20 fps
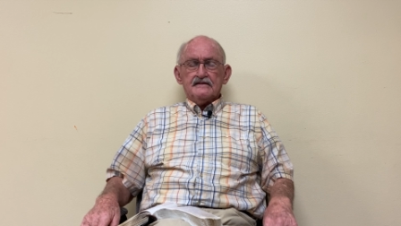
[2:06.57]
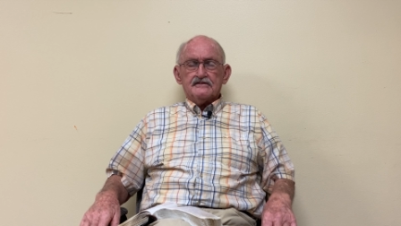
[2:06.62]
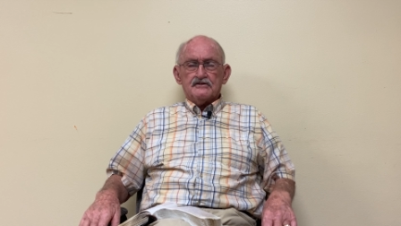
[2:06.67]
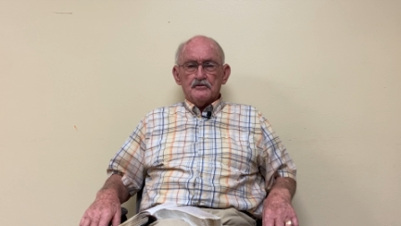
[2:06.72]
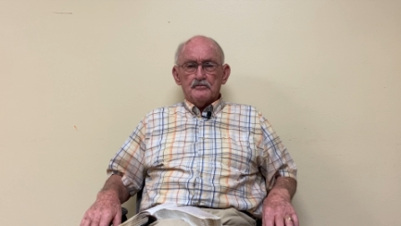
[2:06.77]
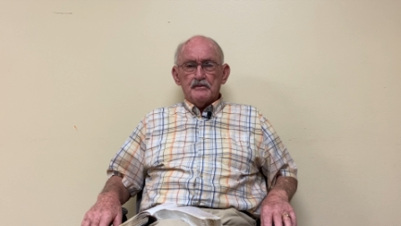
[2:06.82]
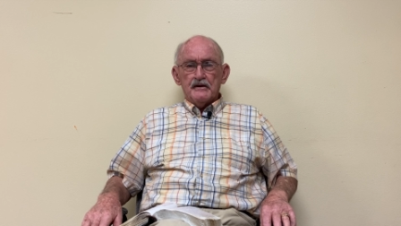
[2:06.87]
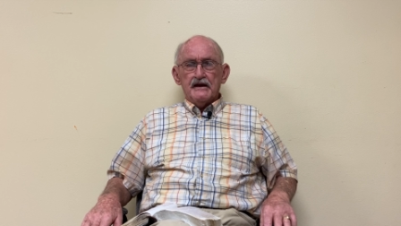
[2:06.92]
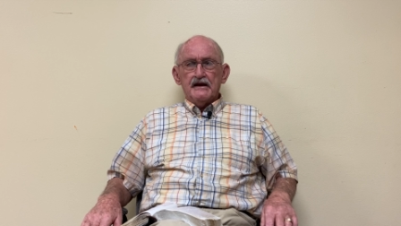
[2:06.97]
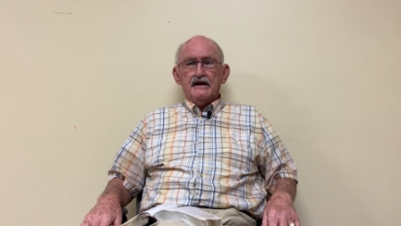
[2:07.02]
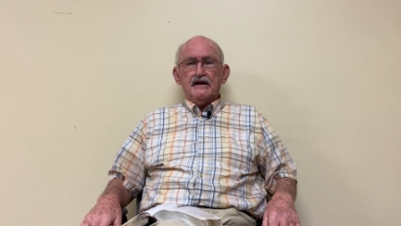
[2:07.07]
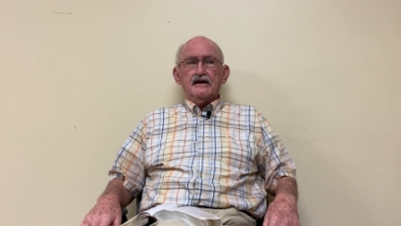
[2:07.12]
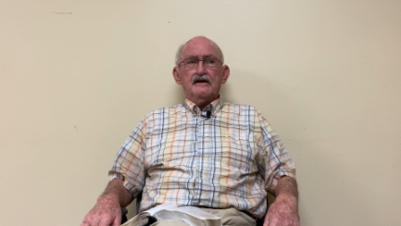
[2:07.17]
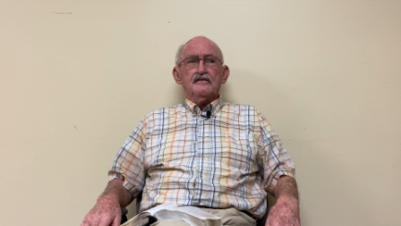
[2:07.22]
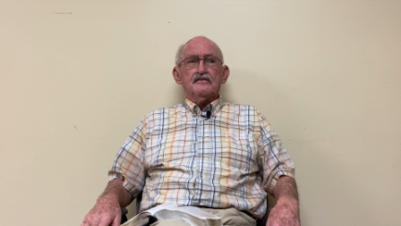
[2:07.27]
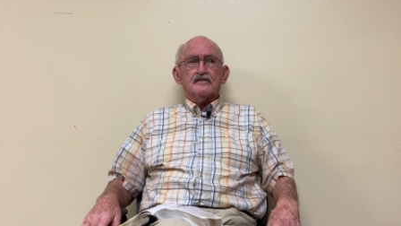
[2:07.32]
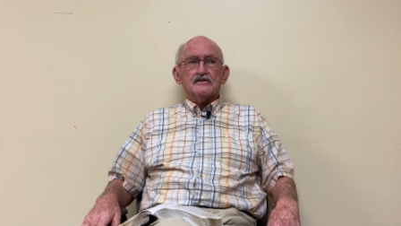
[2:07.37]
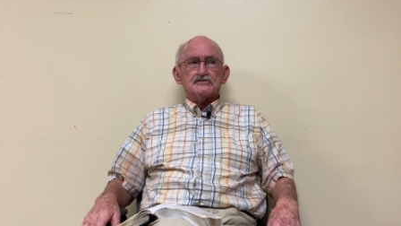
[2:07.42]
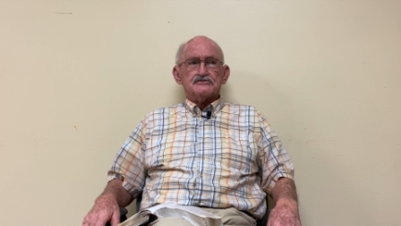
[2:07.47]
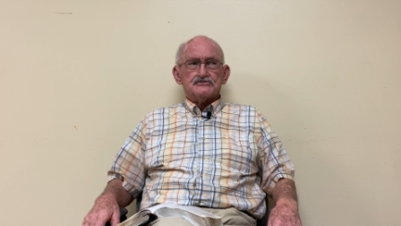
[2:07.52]
to be
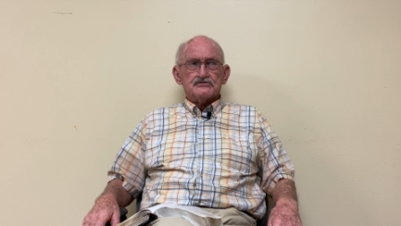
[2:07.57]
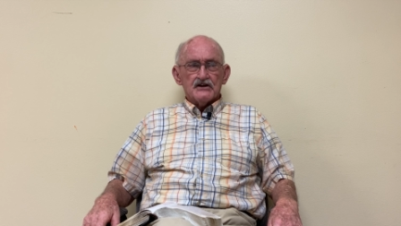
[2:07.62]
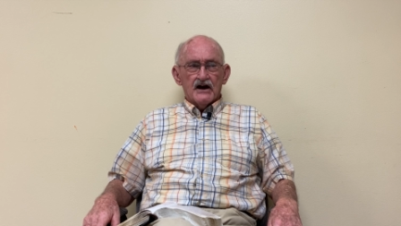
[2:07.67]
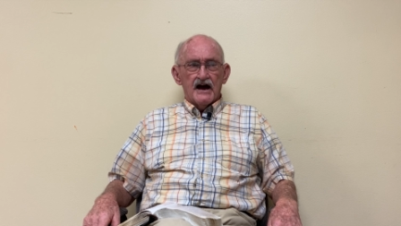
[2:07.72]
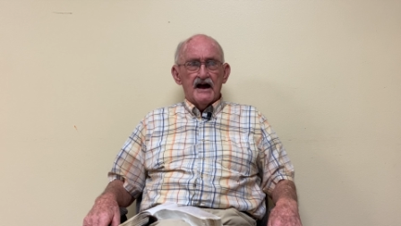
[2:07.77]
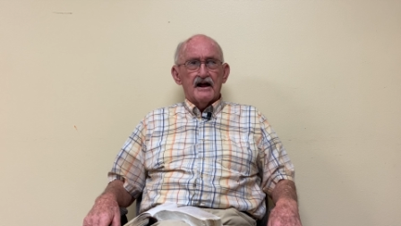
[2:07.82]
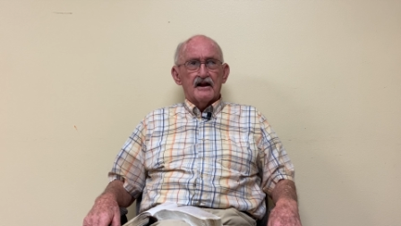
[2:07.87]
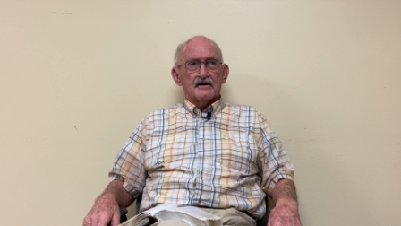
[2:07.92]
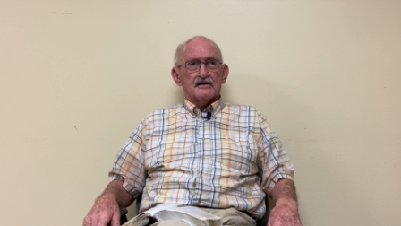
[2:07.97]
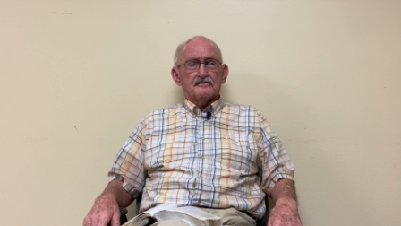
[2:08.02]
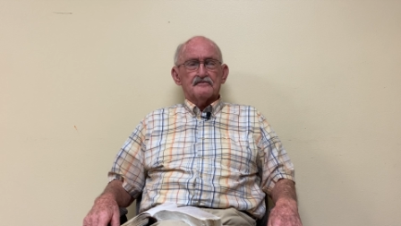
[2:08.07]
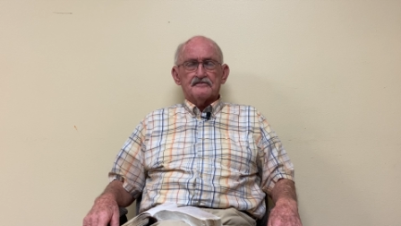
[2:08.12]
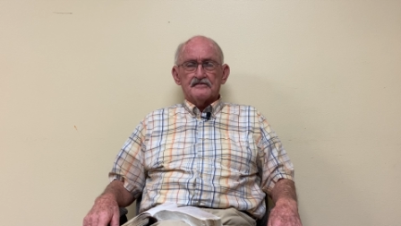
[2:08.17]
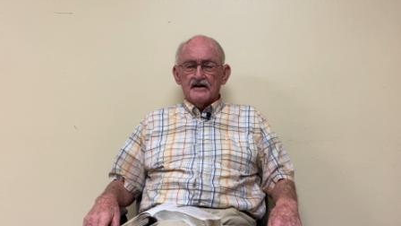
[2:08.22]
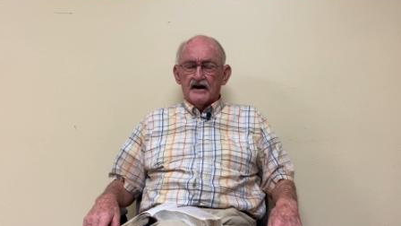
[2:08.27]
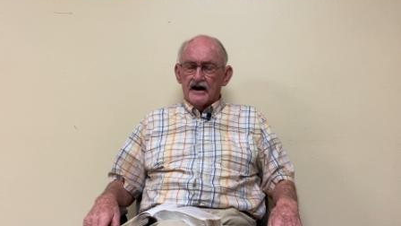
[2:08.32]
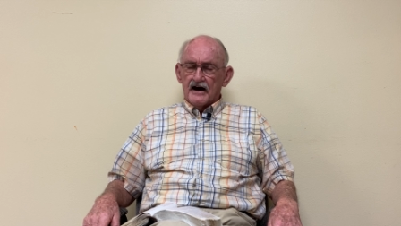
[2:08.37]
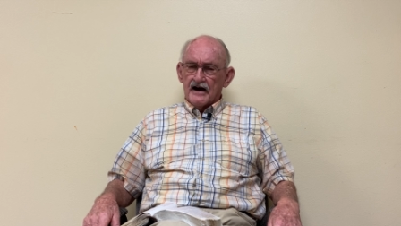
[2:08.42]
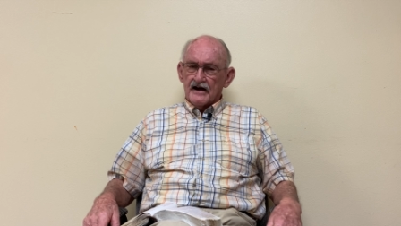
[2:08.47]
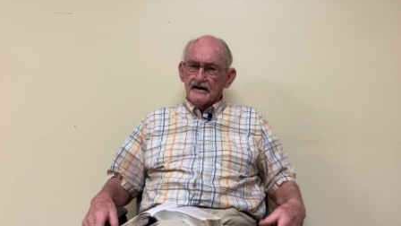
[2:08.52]
the child of
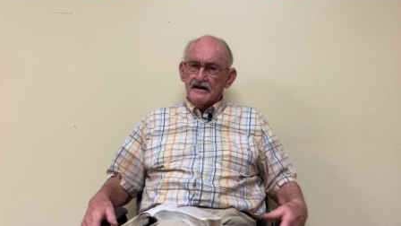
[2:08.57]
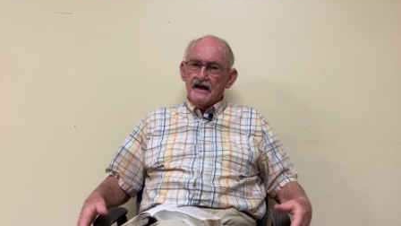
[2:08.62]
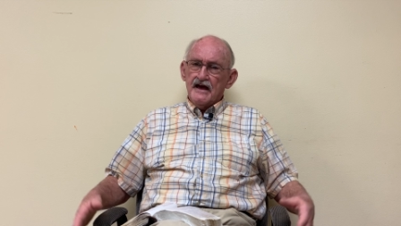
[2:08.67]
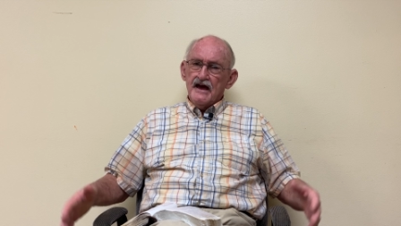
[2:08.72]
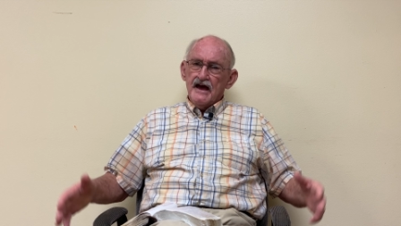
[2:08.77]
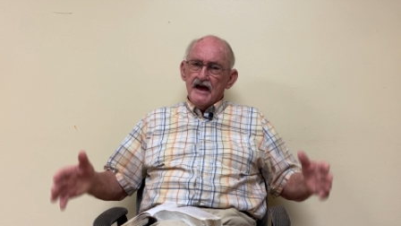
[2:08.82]
God.